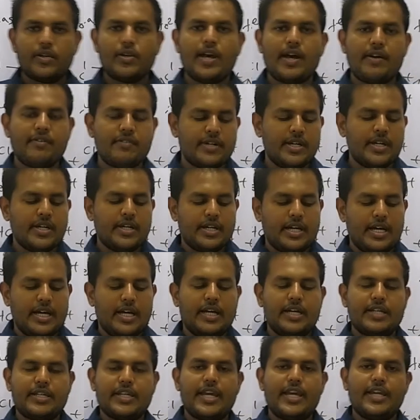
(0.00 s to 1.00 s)
have
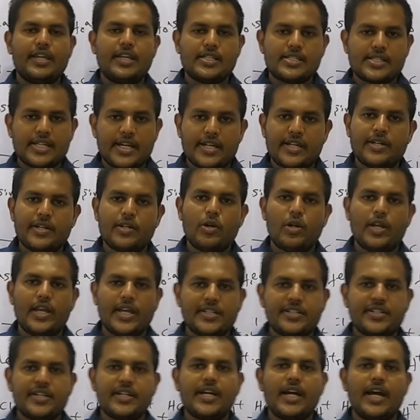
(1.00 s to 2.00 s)
gained a certain
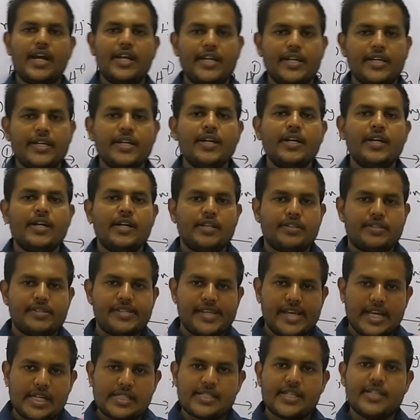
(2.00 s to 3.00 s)
knowledge regarding
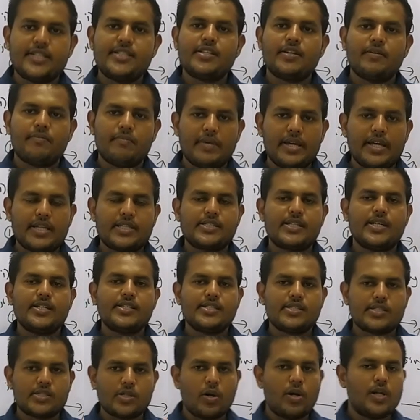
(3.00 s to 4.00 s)
the acids,
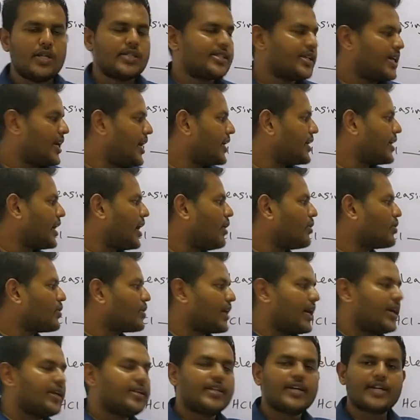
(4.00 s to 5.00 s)
bases, salts, and how to
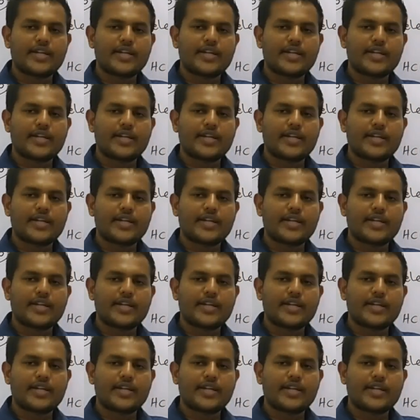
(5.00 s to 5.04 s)
write the